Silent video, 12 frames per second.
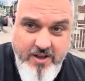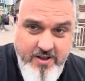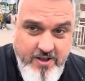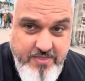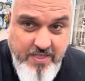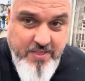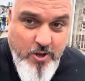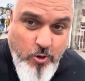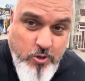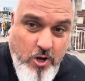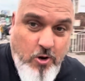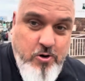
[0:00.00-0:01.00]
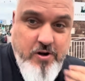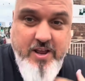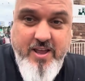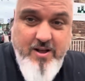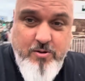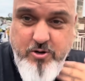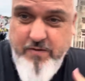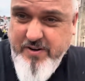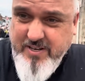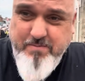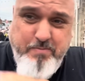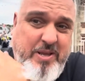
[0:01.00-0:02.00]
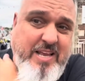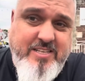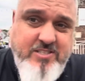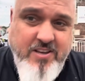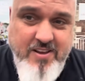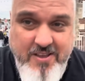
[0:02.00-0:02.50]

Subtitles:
And then they all congregate. I'm covered in bits.